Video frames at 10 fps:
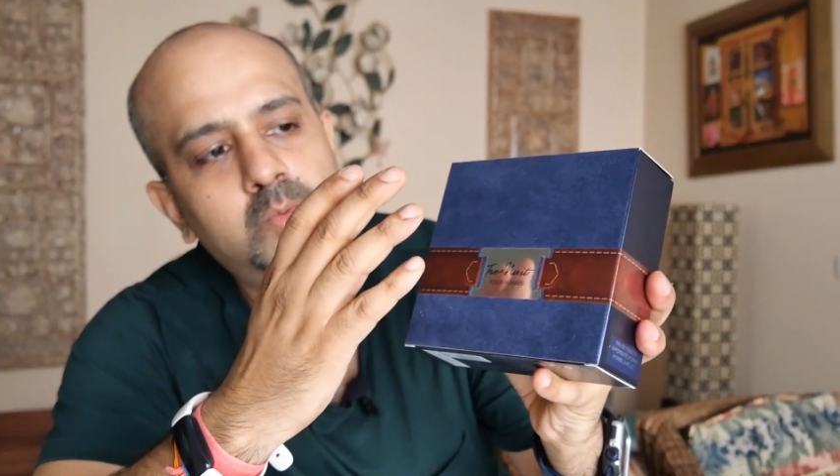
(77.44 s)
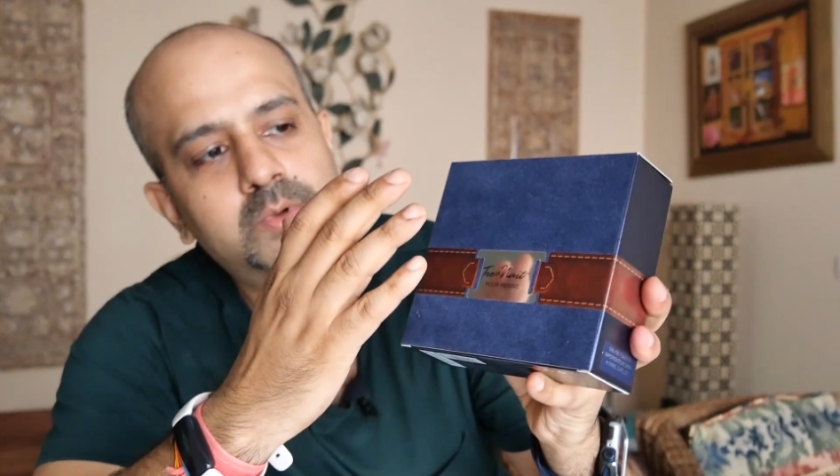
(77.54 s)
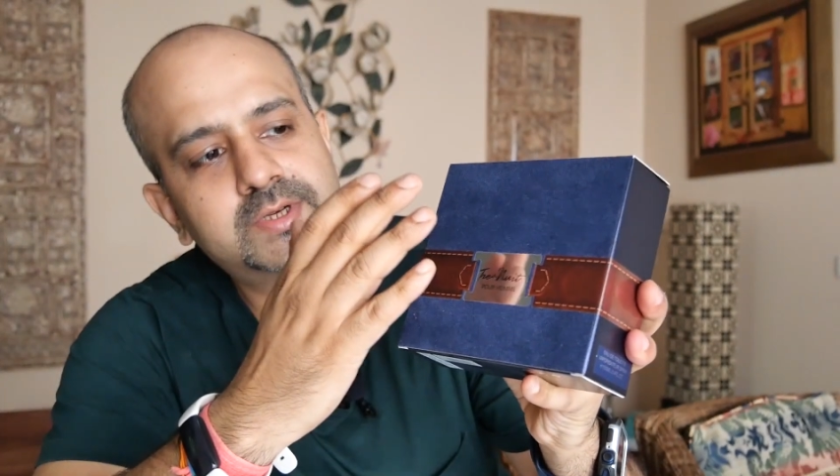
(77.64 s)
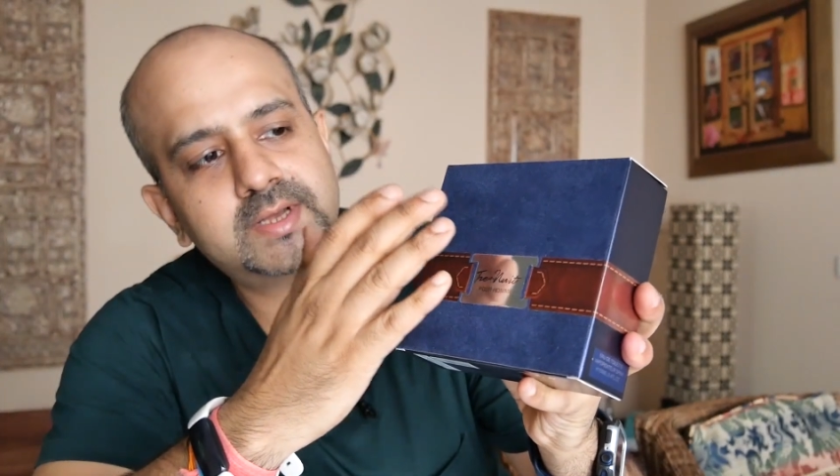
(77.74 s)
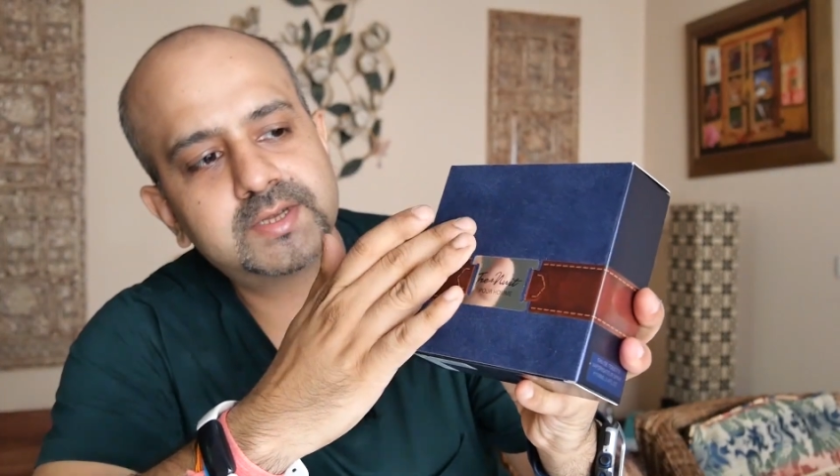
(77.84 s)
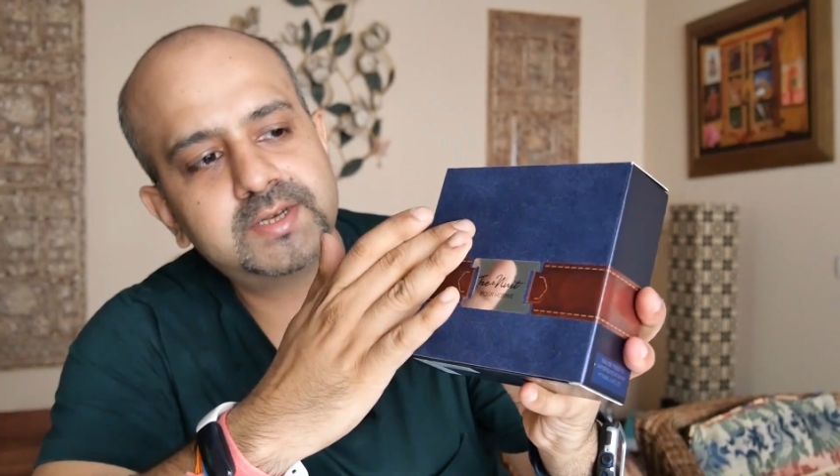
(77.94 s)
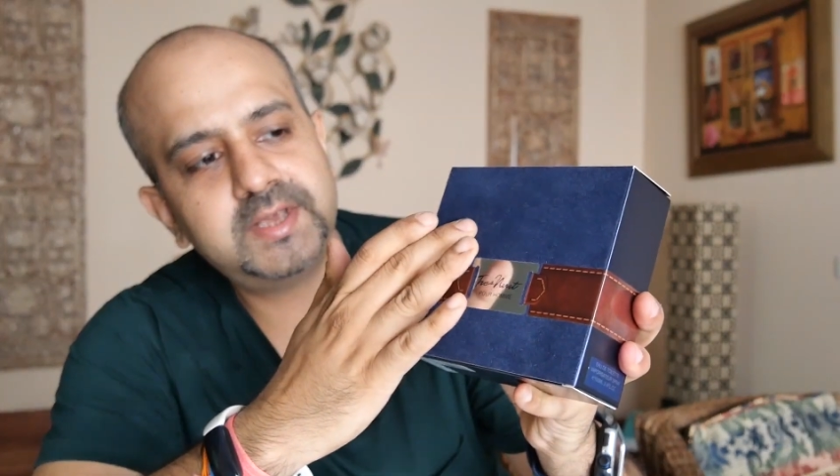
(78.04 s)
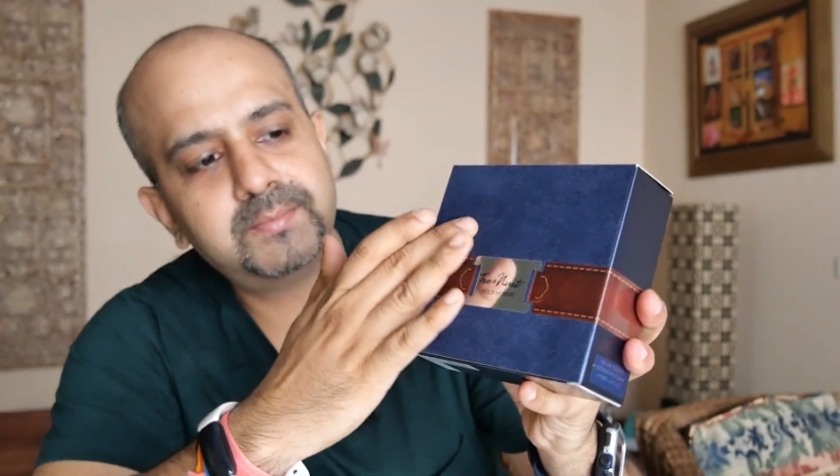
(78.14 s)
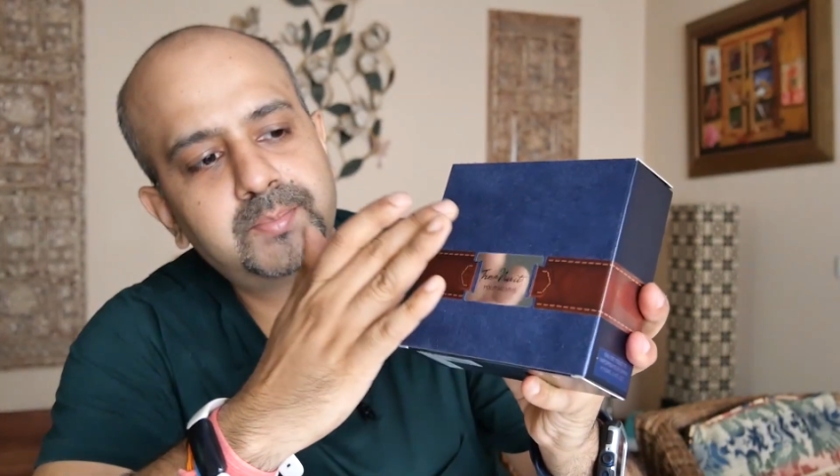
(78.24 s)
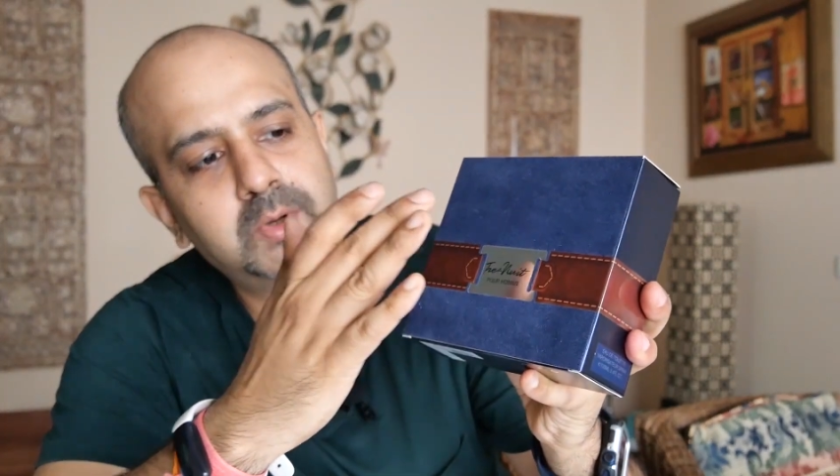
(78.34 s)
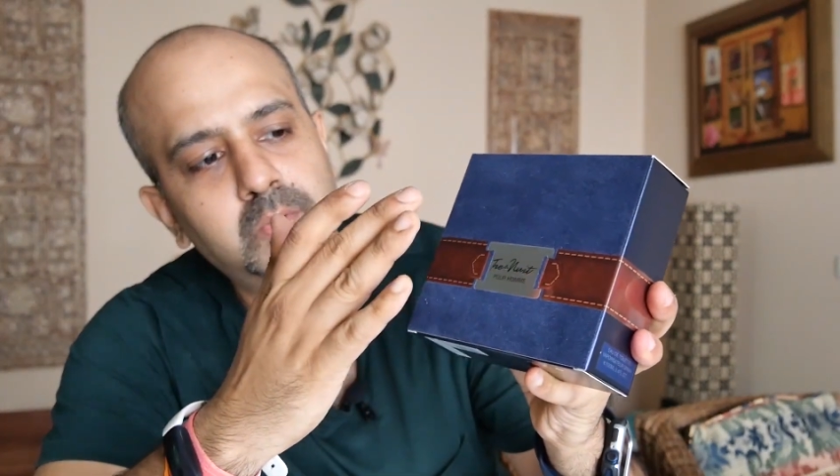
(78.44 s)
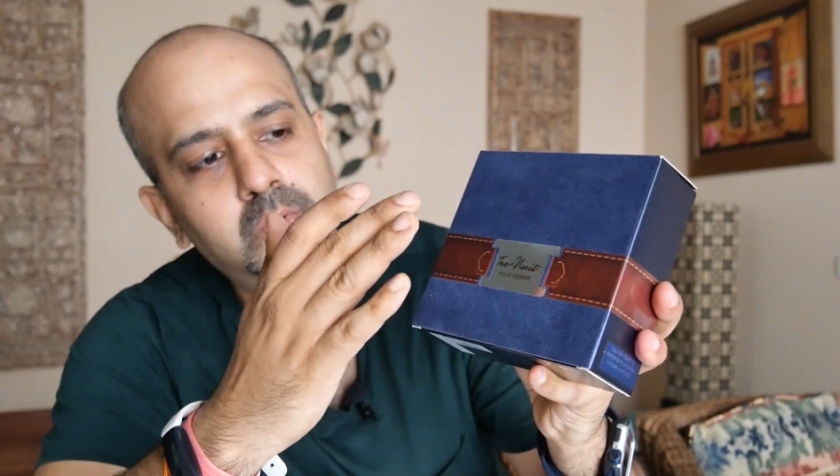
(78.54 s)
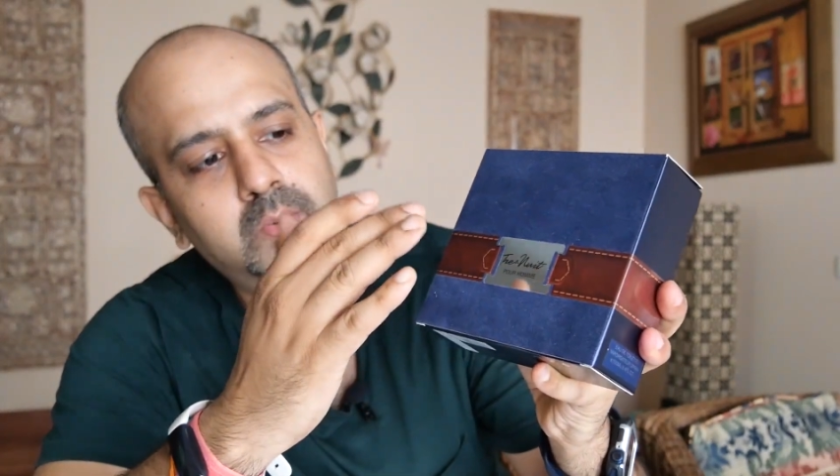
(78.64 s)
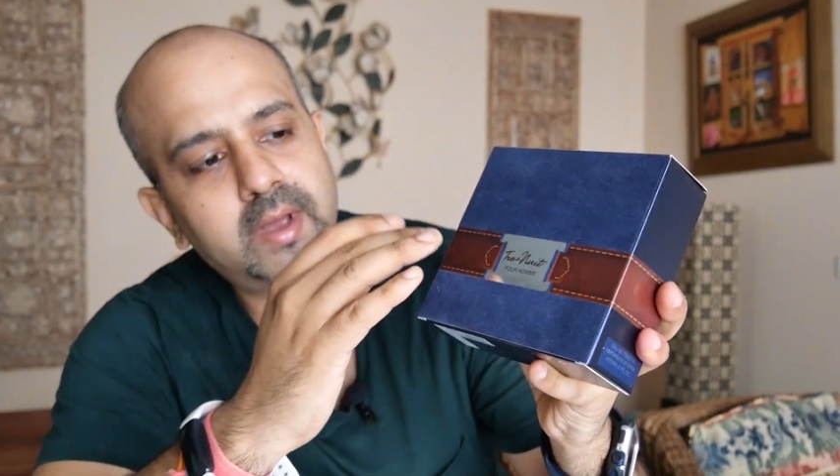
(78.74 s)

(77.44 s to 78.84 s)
which has a deep blue